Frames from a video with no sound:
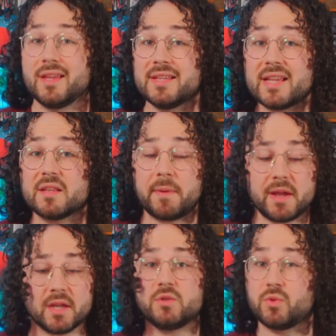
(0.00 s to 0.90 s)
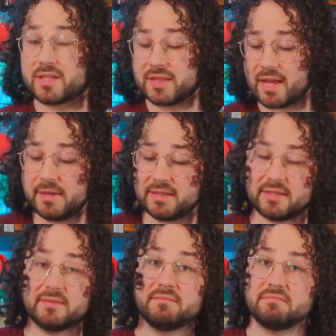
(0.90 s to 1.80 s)
Inside the package was the tablet,
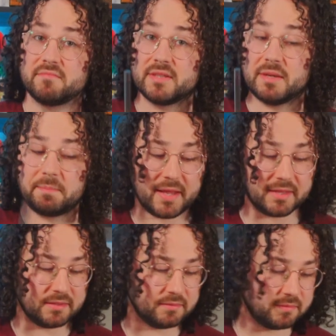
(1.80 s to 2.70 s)
the pen,